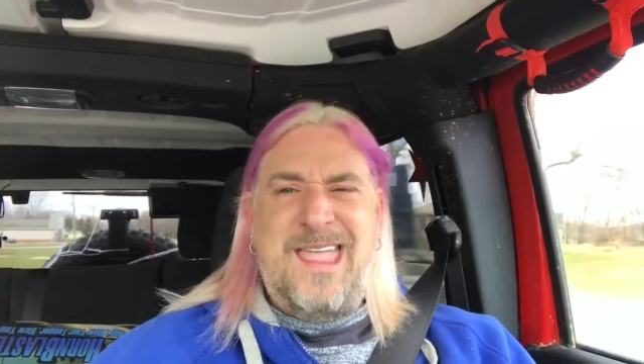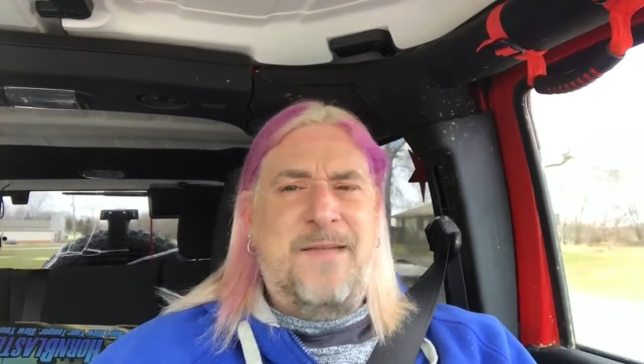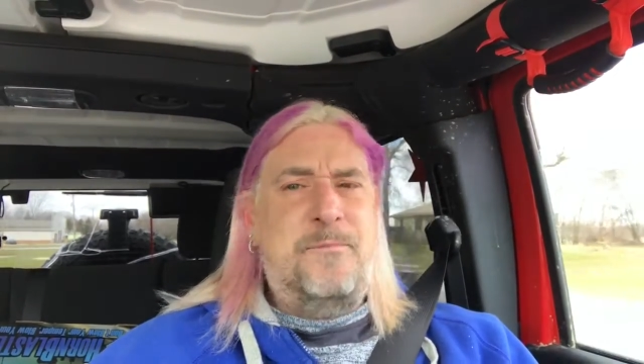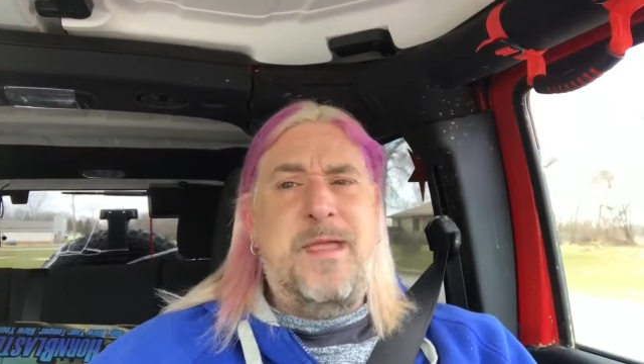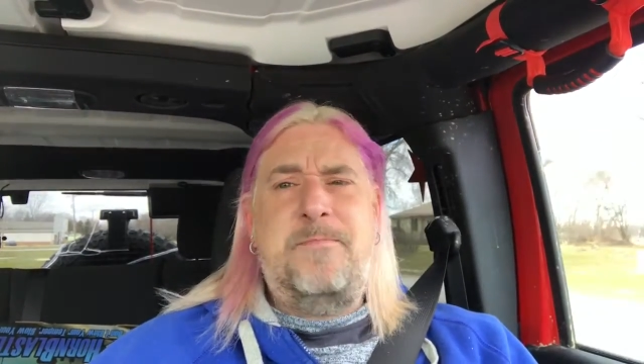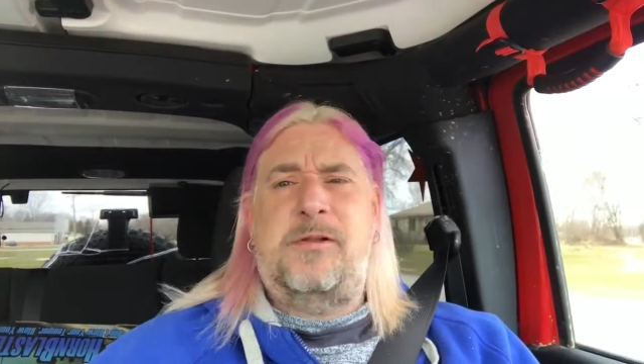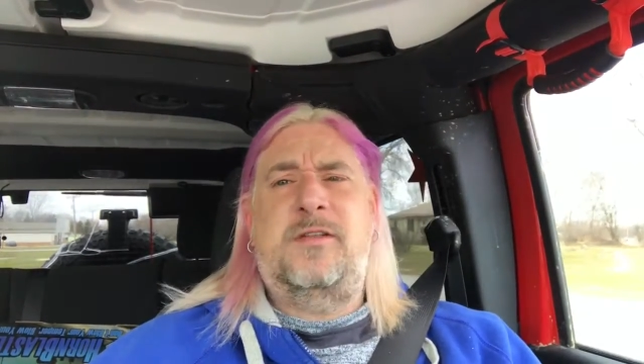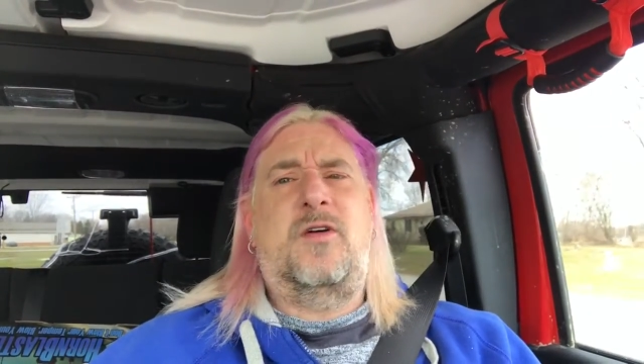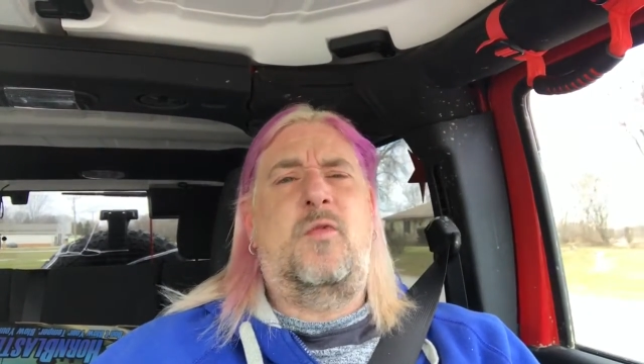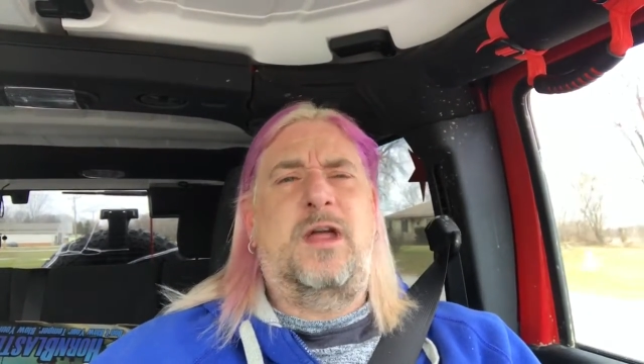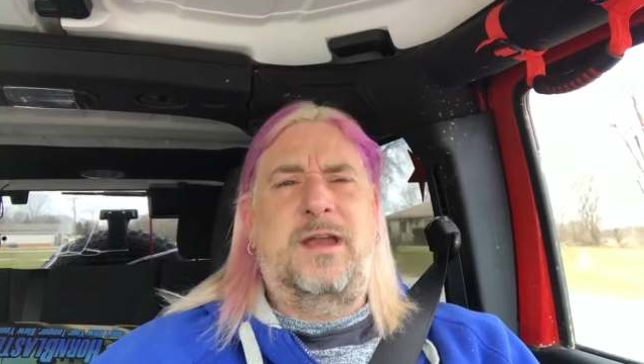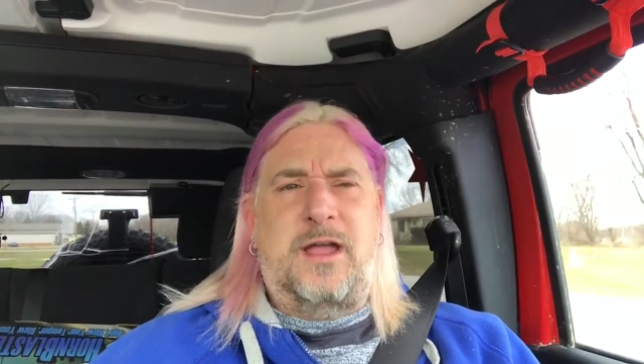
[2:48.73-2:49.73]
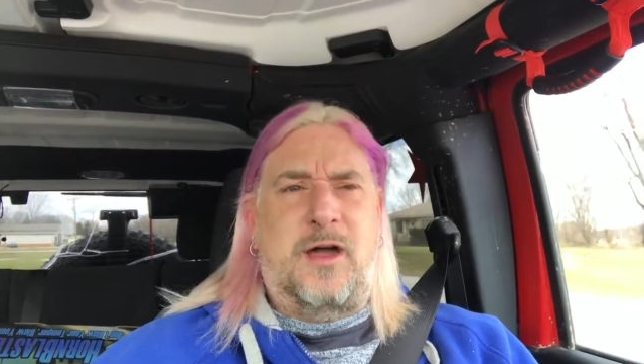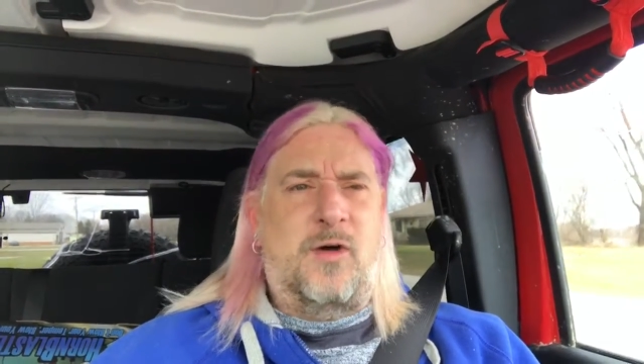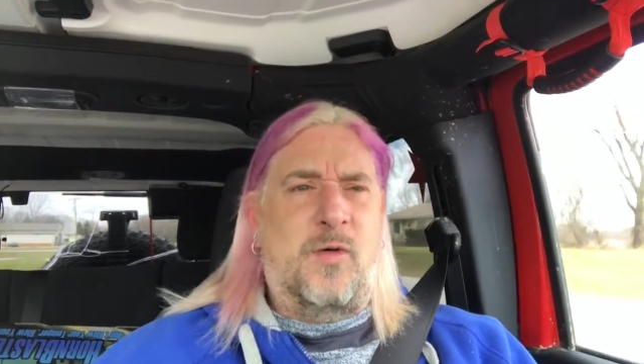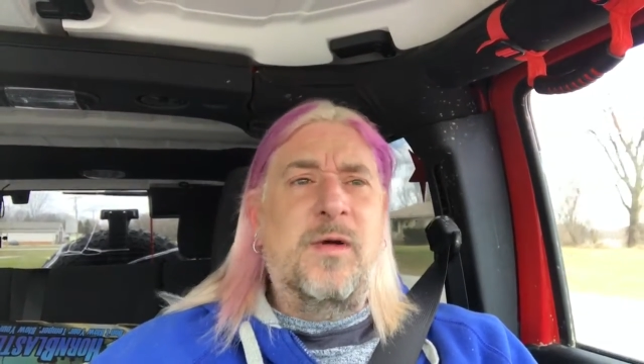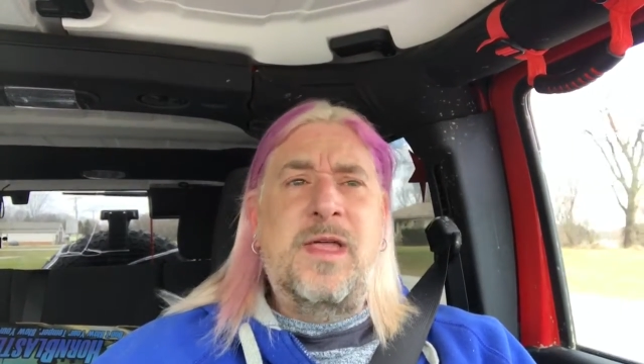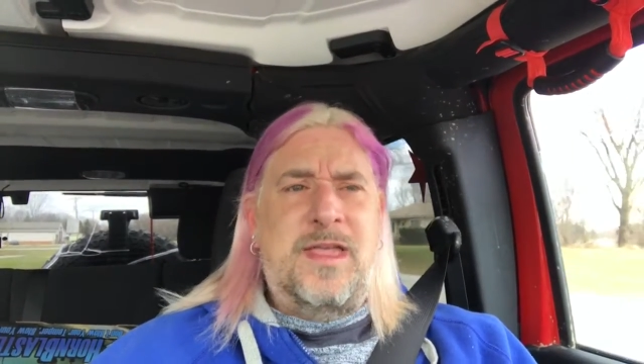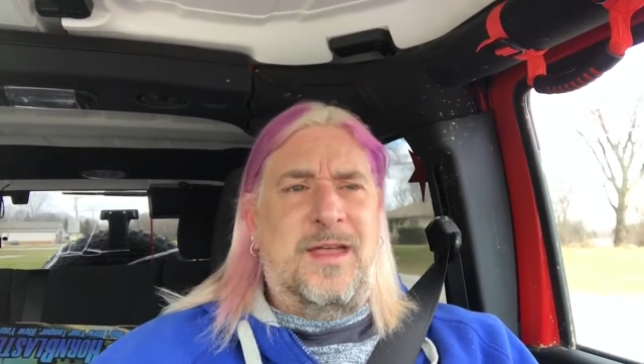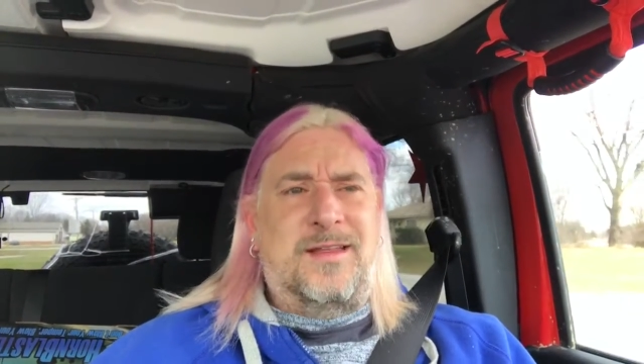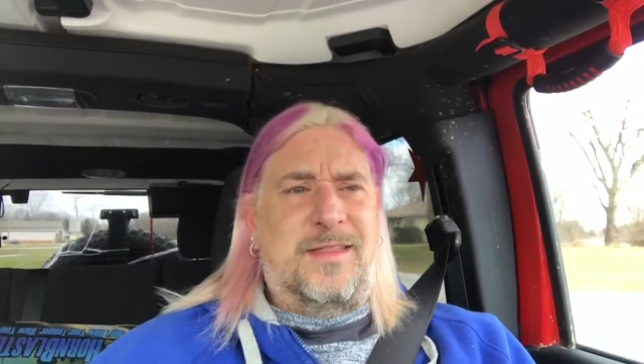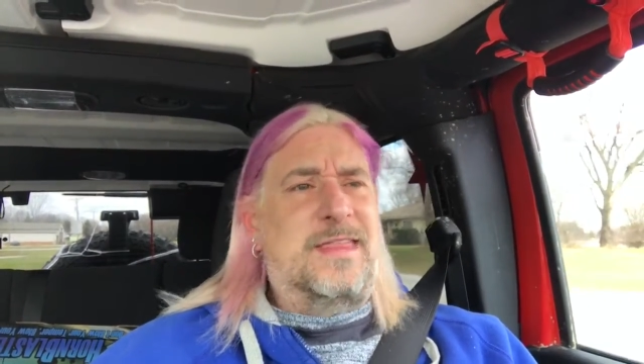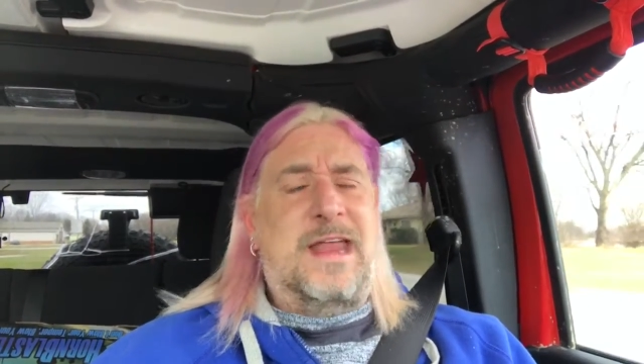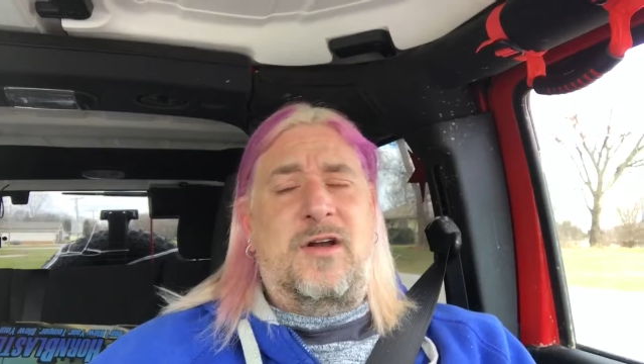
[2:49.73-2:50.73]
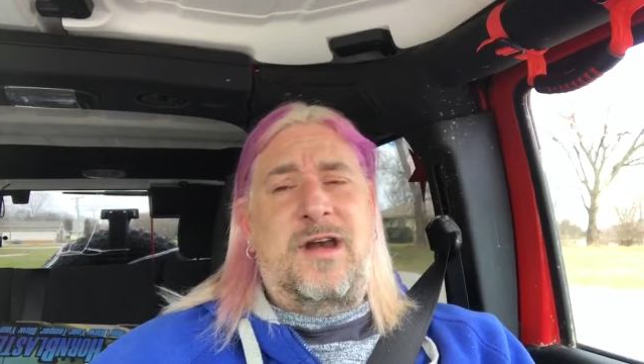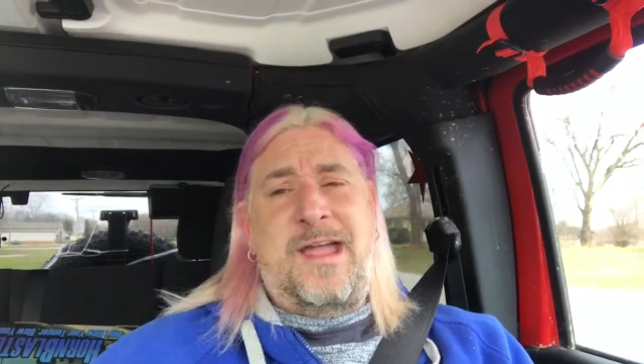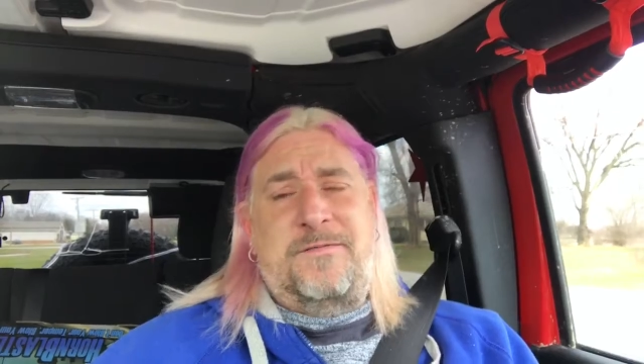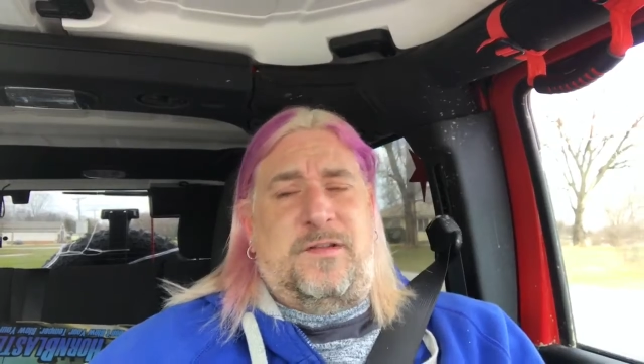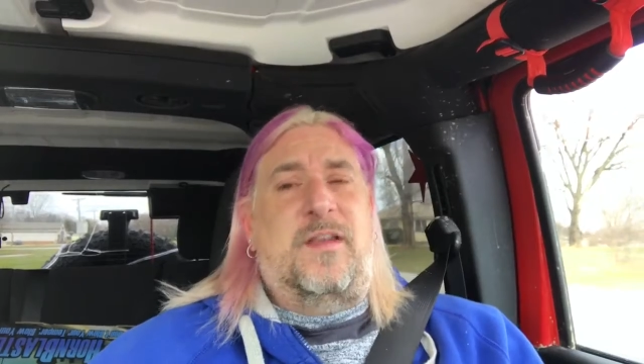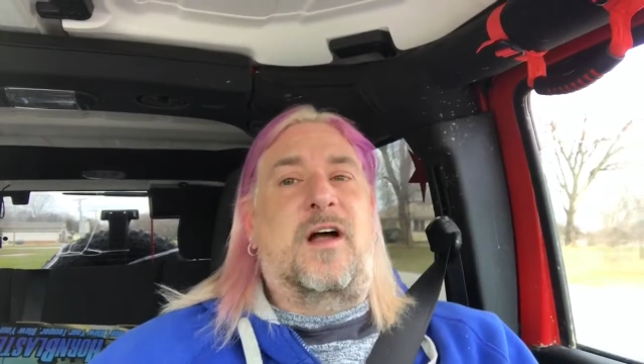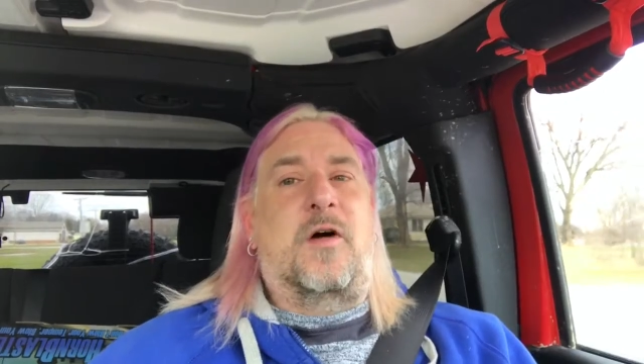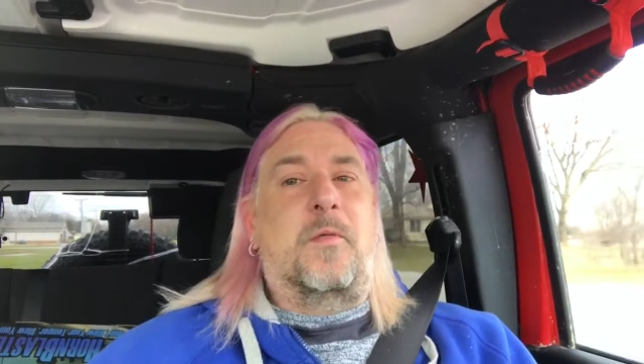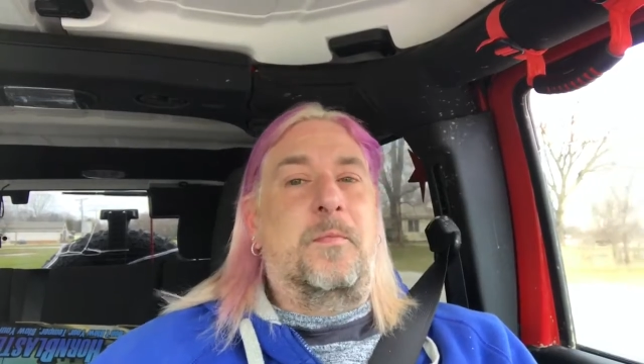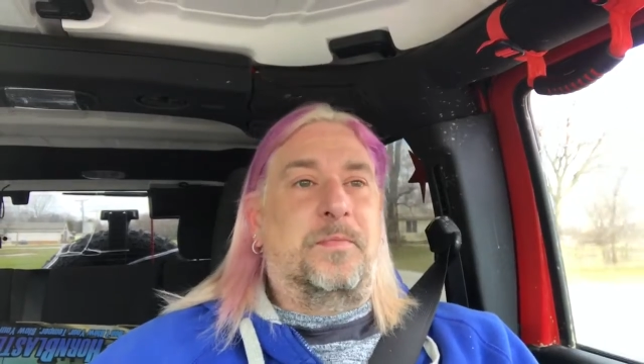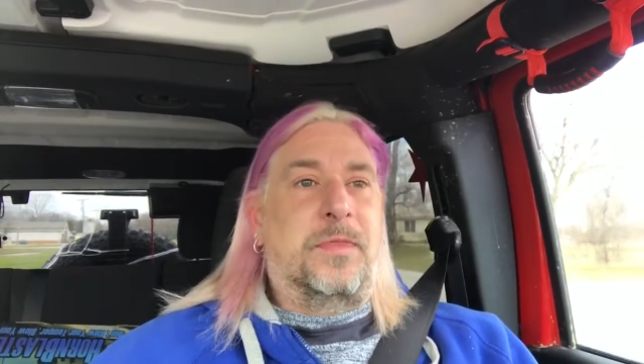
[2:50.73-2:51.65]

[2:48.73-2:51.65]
If people don't want to go, they don't have to go.